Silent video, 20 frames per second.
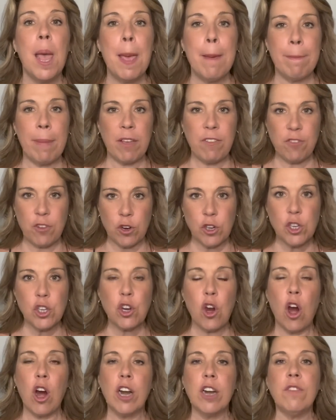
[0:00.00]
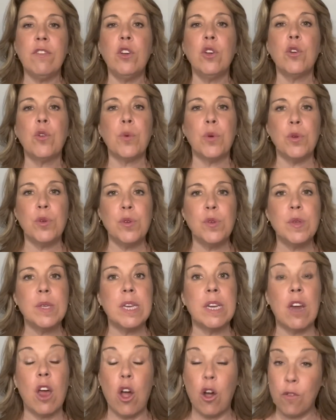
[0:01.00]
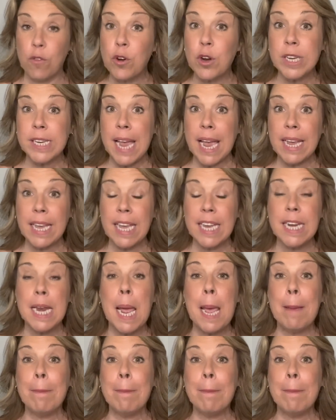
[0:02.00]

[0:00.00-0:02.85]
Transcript: my first Carnival cruise in over a decade,